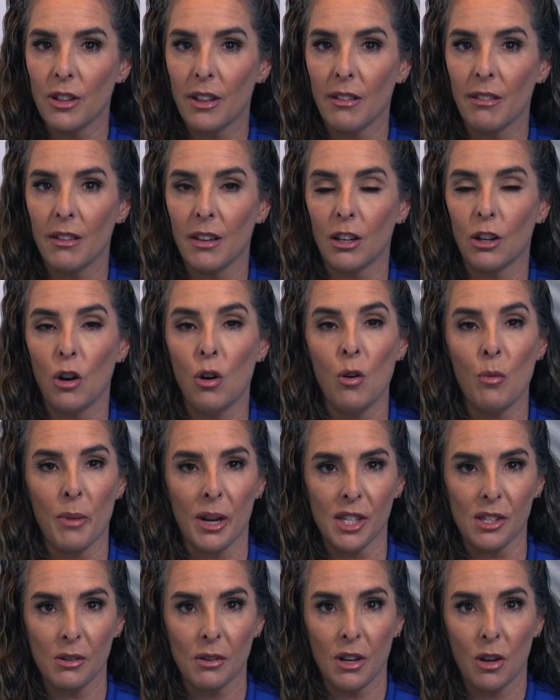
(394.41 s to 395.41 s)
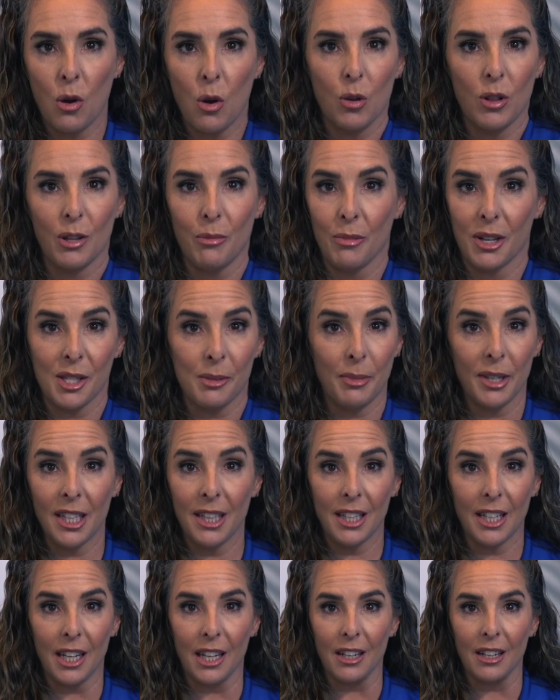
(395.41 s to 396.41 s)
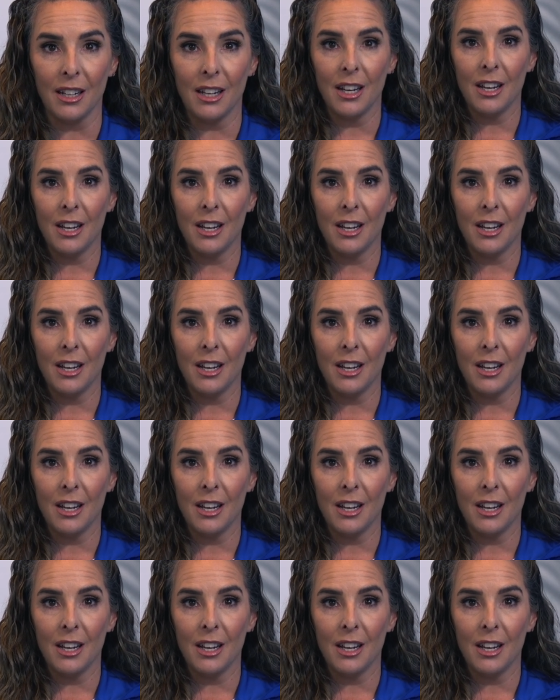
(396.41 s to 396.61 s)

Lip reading: They think, oh, my colon must be clean.